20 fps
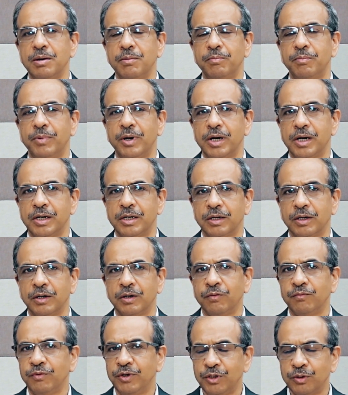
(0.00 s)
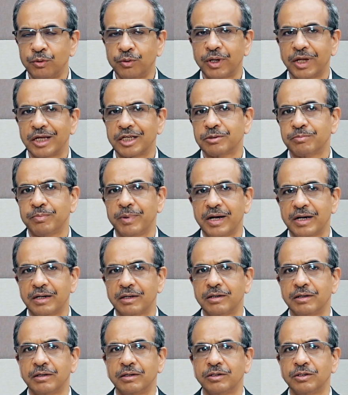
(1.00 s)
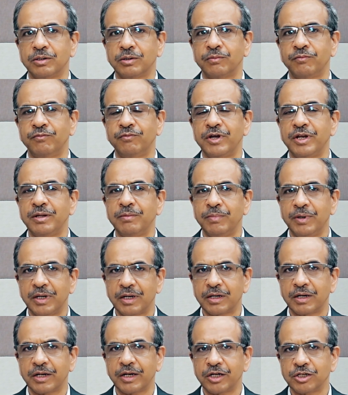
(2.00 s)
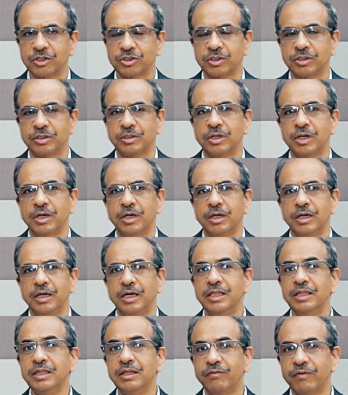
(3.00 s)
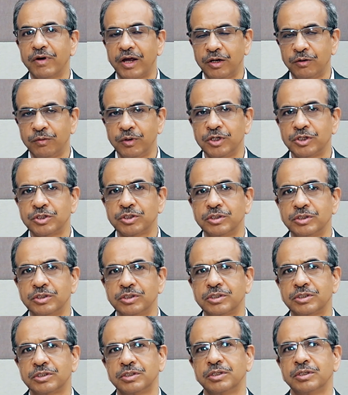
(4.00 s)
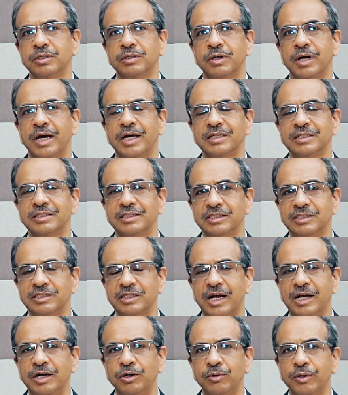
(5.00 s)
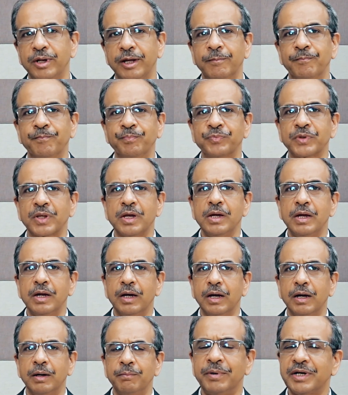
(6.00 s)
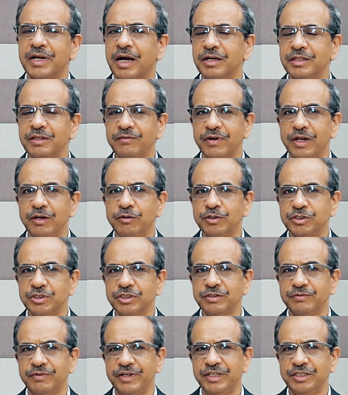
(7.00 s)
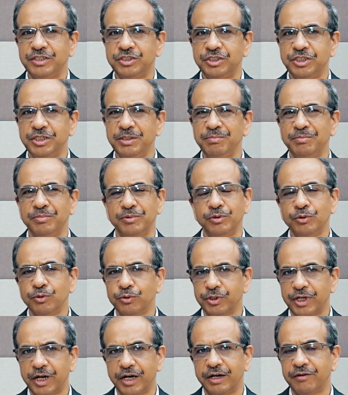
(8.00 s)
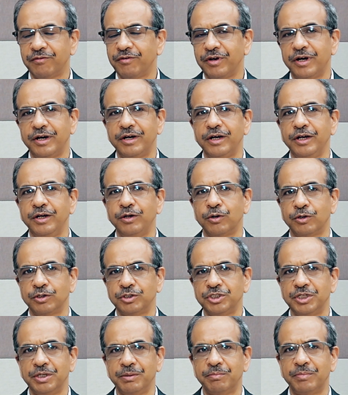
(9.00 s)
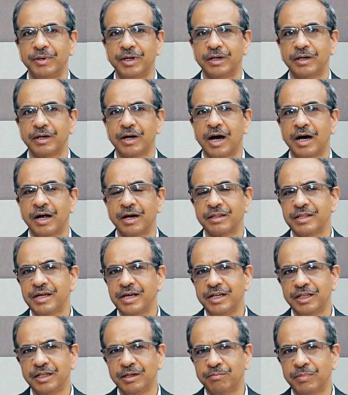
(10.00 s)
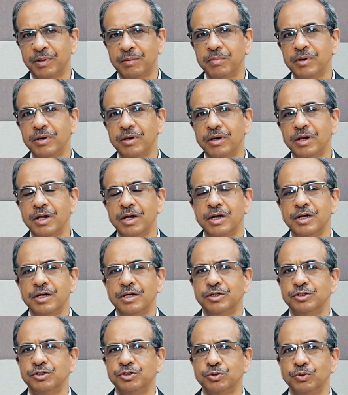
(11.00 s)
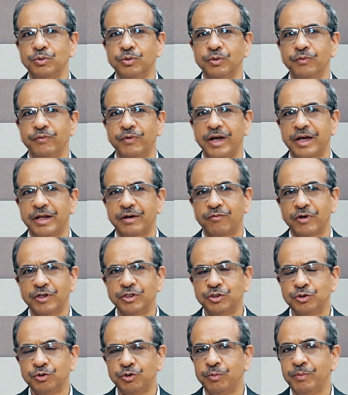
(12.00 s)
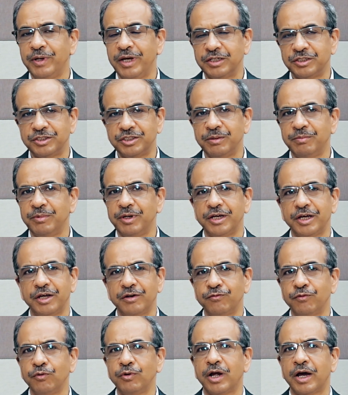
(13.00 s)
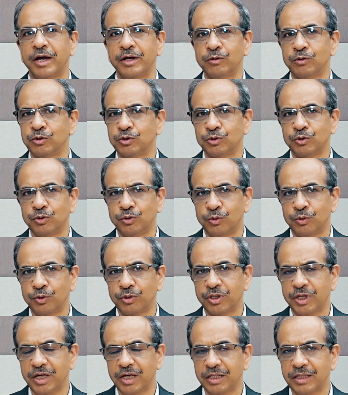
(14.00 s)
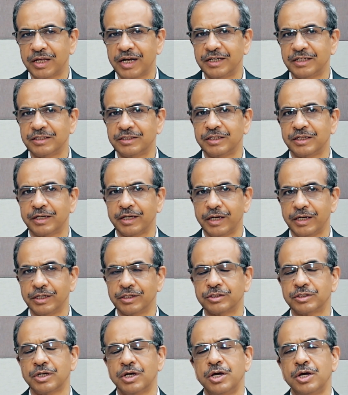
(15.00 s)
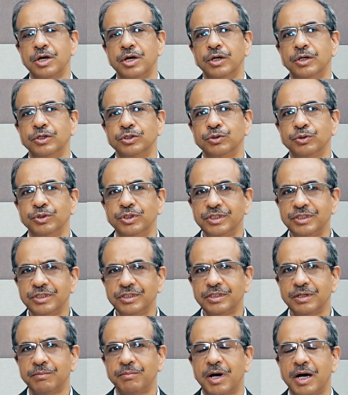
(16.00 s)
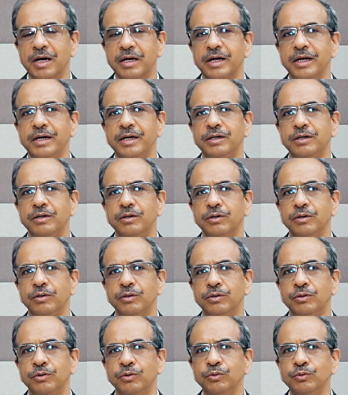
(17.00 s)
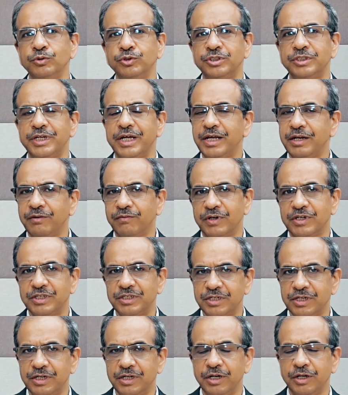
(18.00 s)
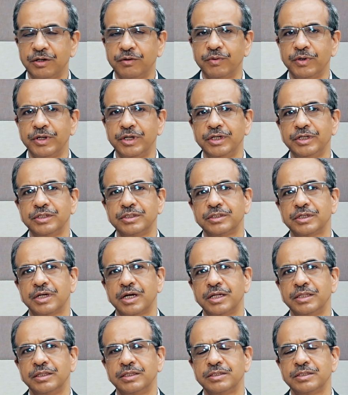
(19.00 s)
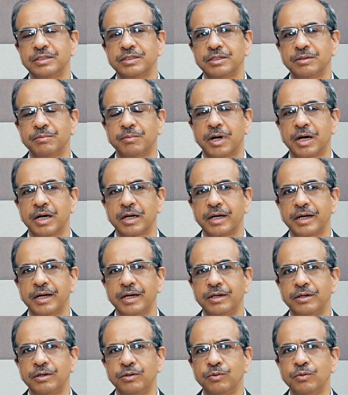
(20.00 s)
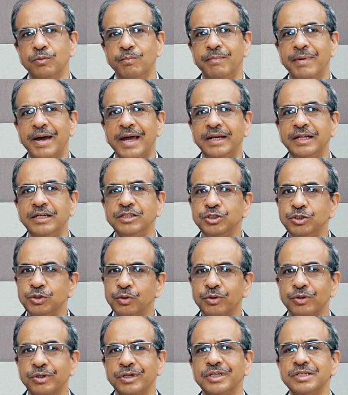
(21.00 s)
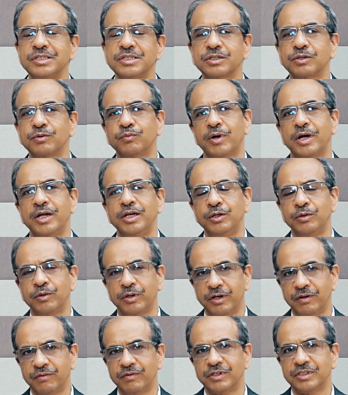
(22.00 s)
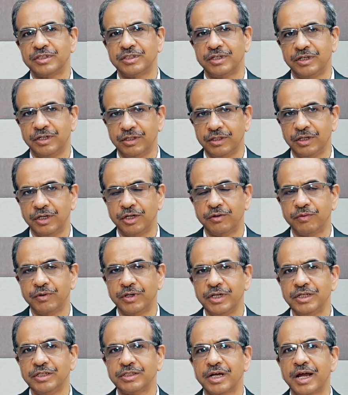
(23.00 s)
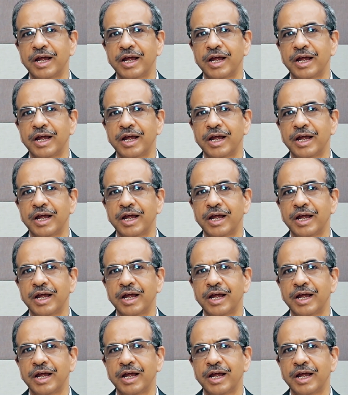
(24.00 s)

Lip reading: but we don't expect a very big correction in the valuations as they stand today. But are the valuations very cheap? No, they are definitely not cheap. But are they in the bubble zone where one should be extremely careful? I also don't think that is the case. So this is a market to stay invested in equities, and this is a market to manage your risk while you are invested in the equities